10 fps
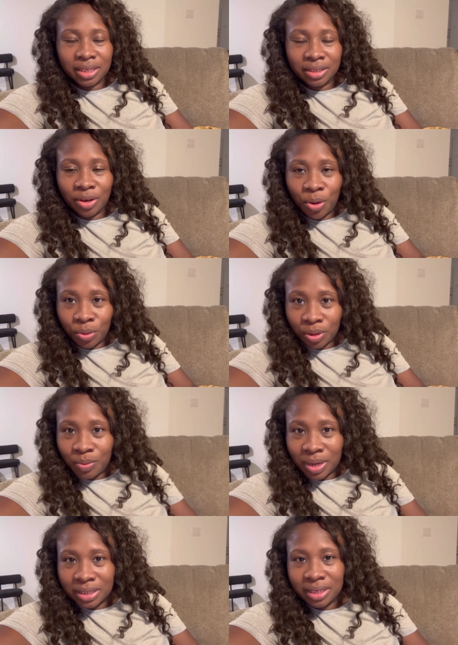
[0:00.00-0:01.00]
the only
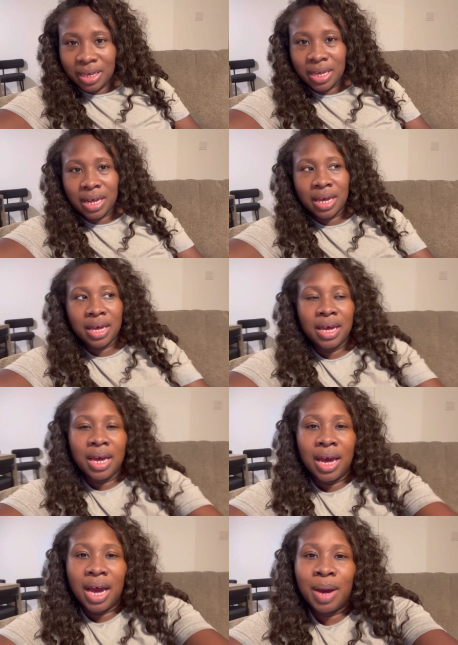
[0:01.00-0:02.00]
one to get it.
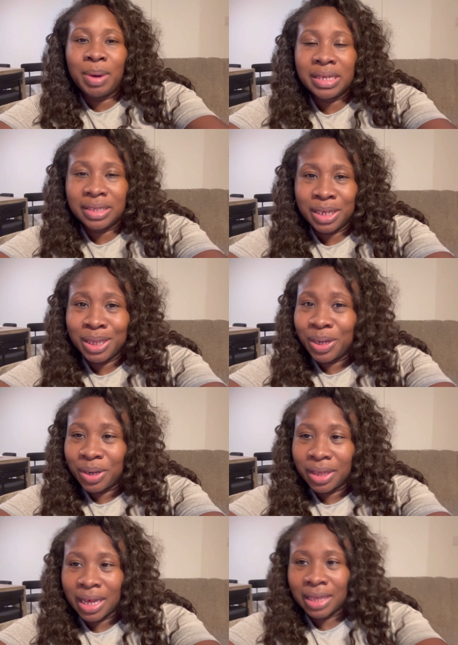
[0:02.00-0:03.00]
Um, I did
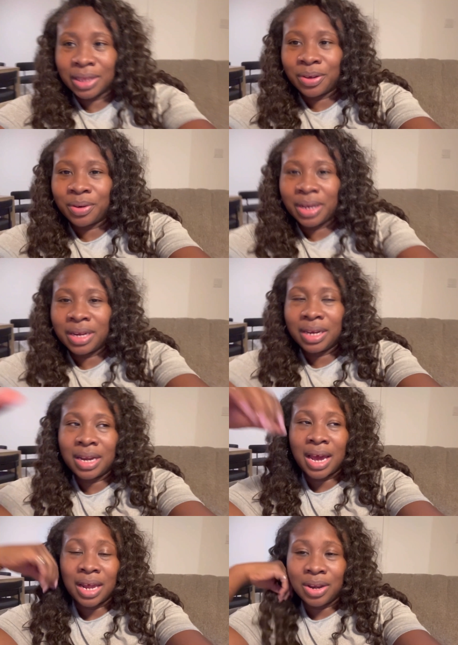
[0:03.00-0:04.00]
learn a lot though. I did
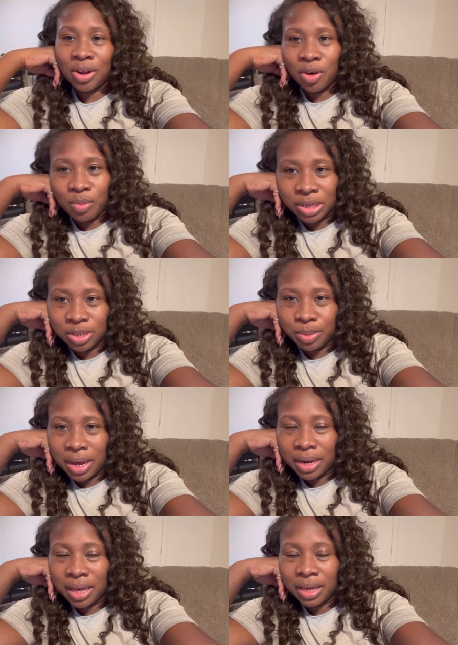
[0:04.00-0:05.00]
not know much
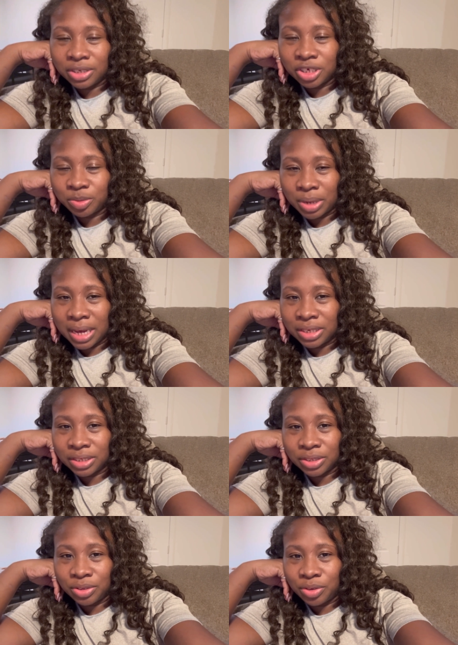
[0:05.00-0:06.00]
about it. Just I
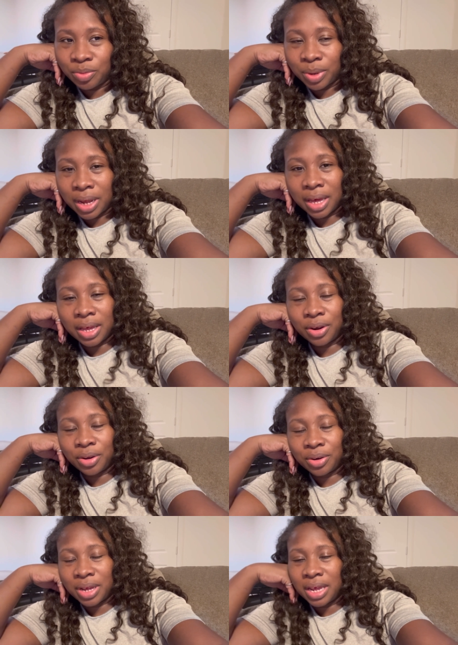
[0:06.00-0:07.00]
just knew what I had
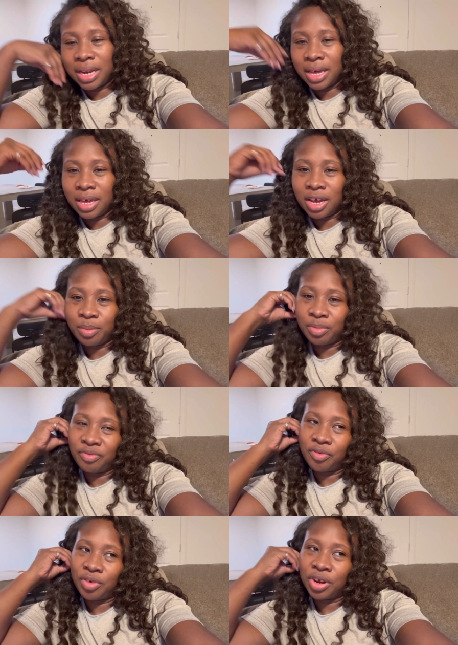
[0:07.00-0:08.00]
heard in daycare
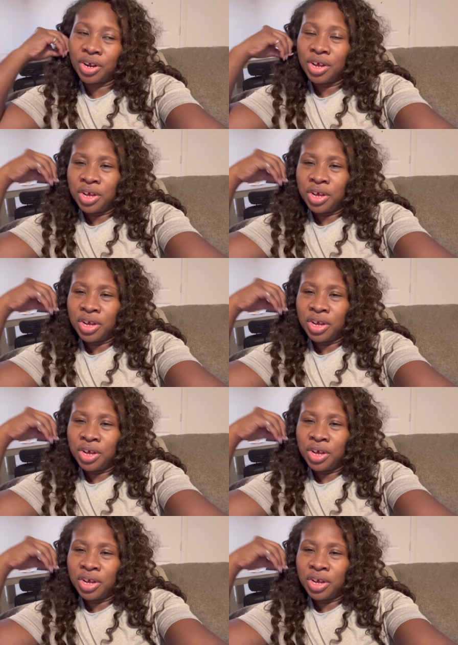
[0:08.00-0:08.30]
before